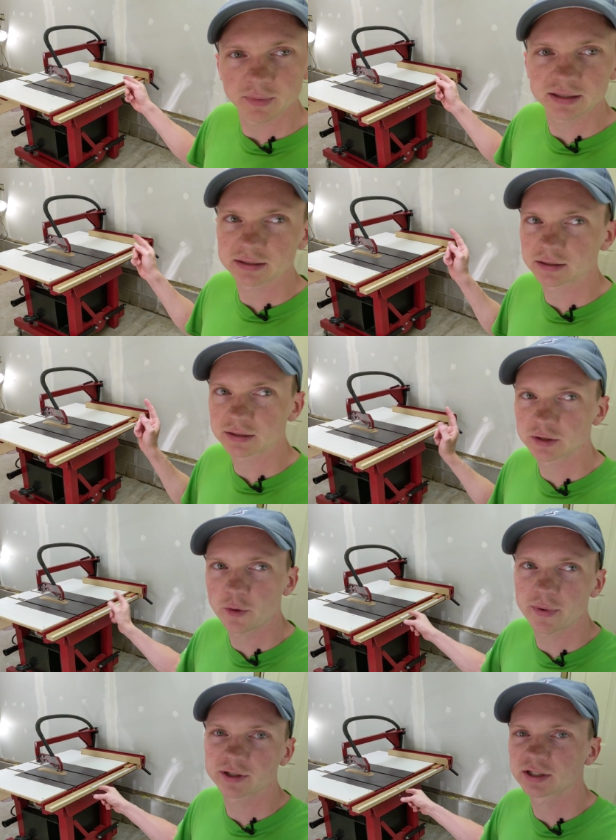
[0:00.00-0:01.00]
It makes it
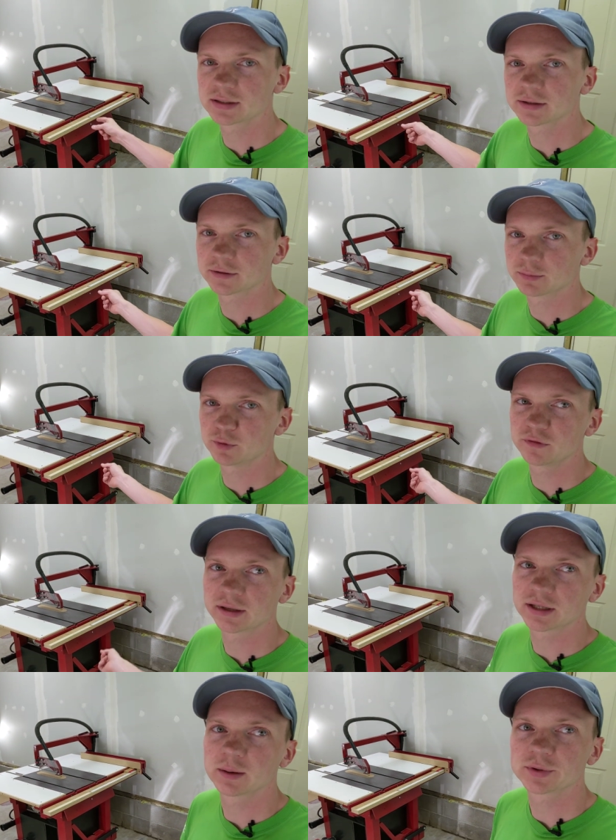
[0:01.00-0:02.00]
so much easier to move
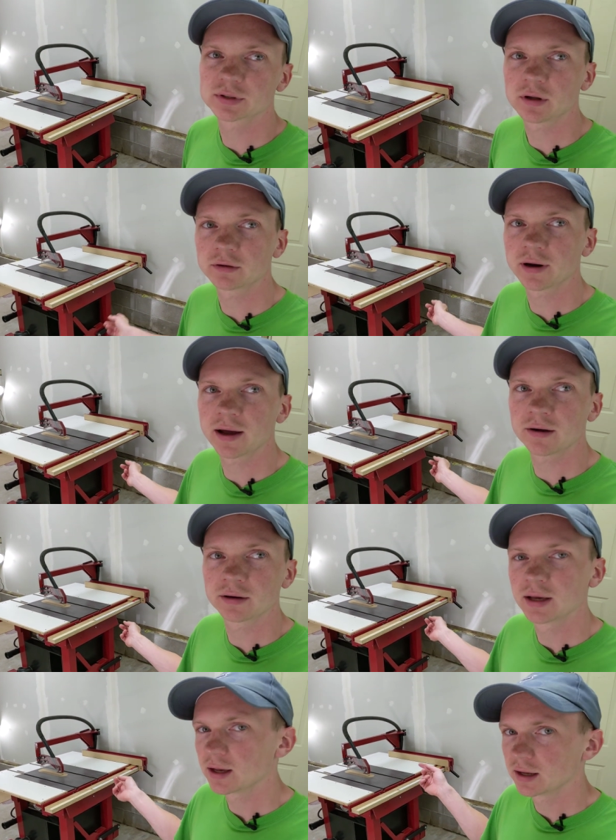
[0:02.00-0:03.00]
that table saw around,